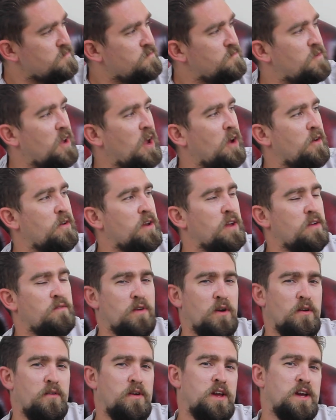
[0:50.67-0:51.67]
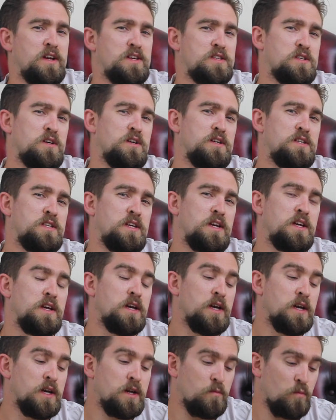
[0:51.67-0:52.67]
Very, very exciting.
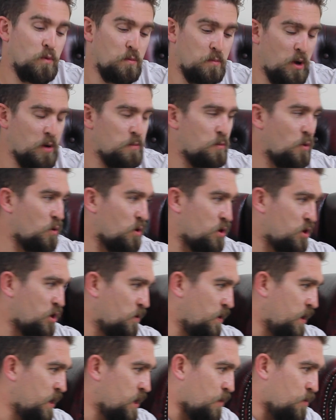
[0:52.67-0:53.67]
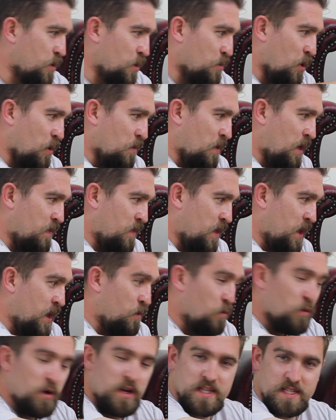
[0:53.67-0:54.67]
What Bowmore are doing, I'm going to pop that there.
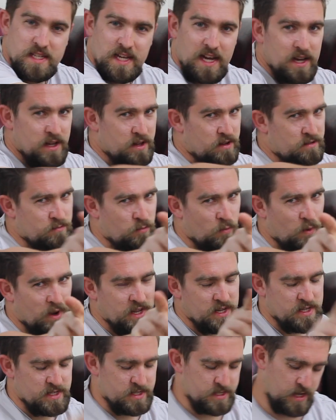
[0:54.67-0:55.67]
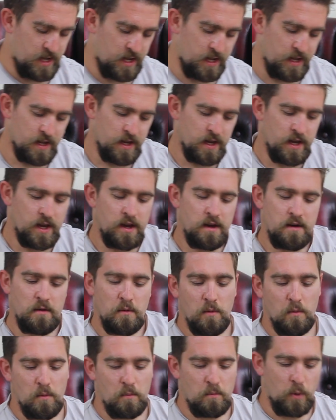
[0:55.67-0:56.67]
What is that? Wait and see.
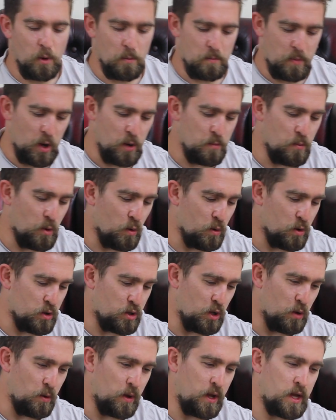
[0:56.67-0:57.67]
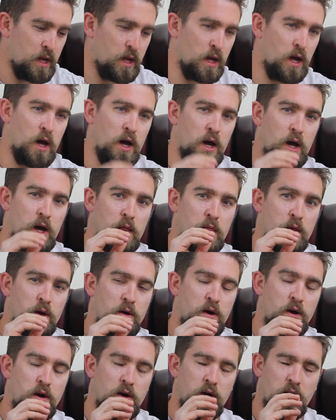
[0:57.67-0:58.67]
What Bowmore are doing, there
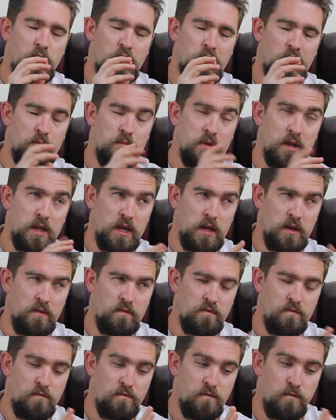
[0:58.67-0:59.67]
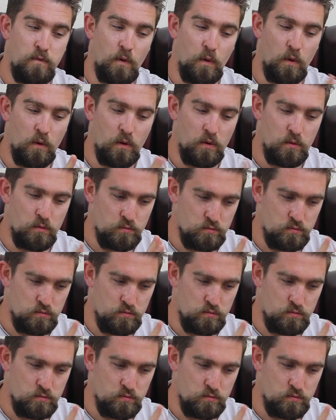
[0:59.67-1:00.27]
are, I believe, 4.